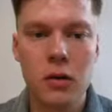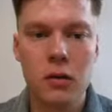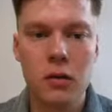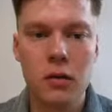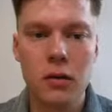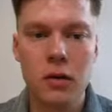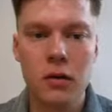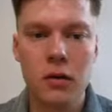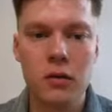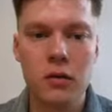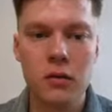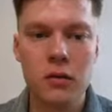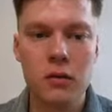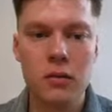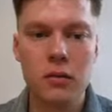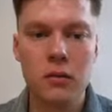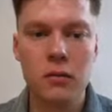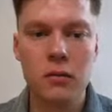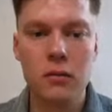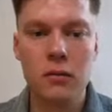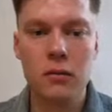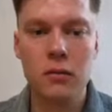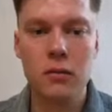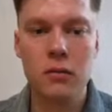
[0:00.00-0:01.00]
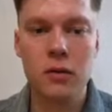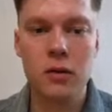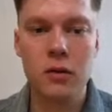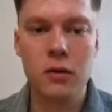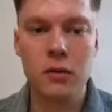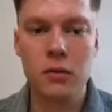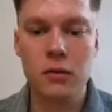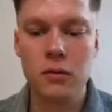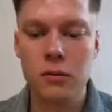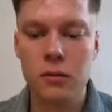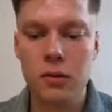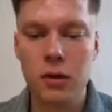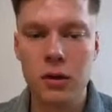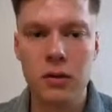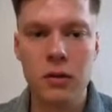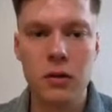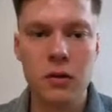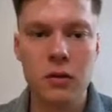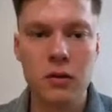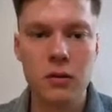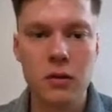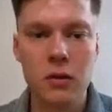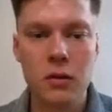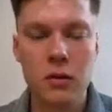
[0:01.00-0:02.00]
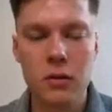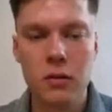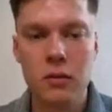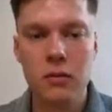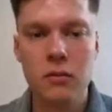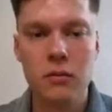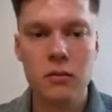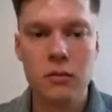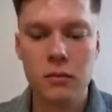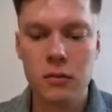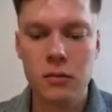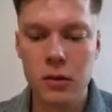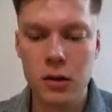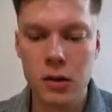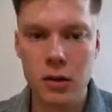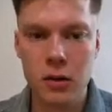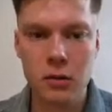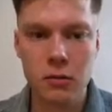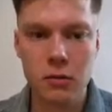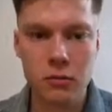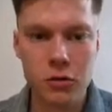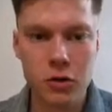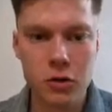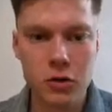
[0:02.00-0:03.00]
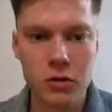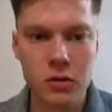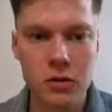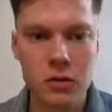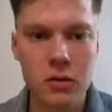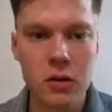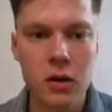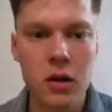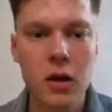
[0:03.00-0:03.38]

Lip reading: this, like this. Oh Jesus!